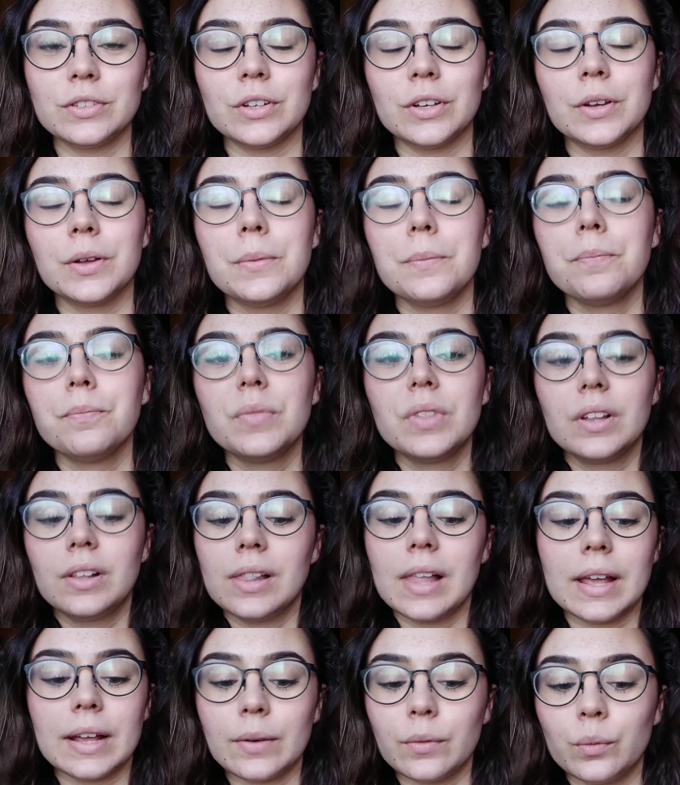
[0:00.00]
to
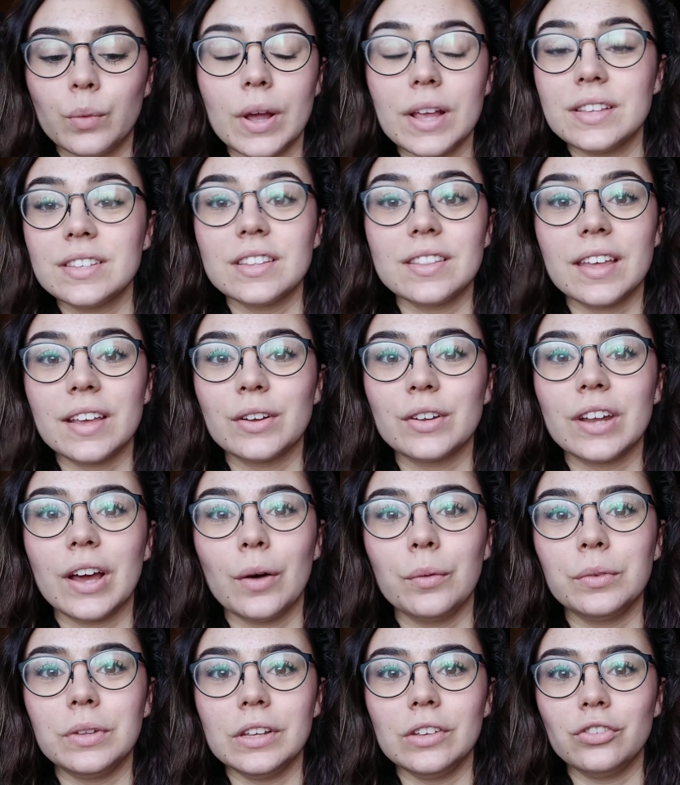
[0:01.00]
like ways that they could
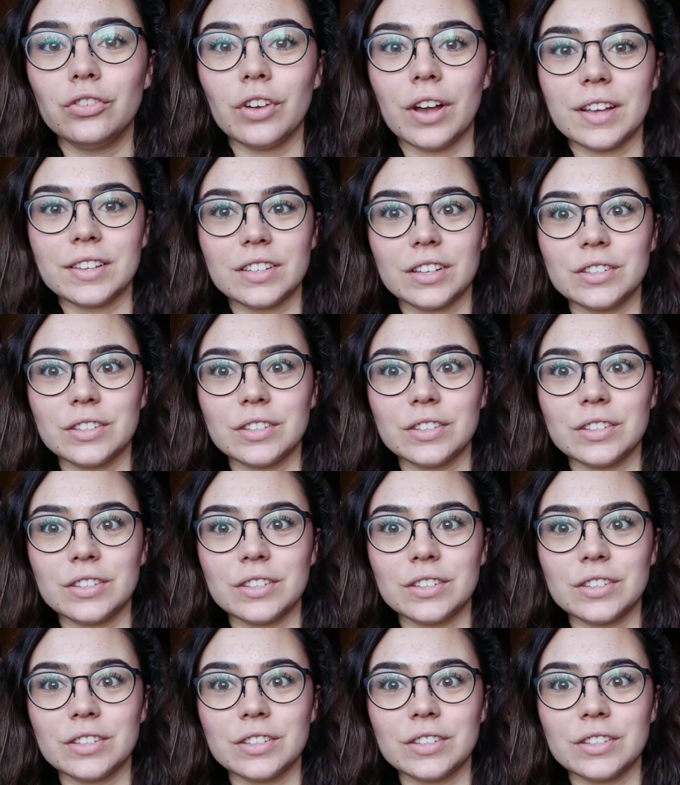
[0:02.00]
help de-stress.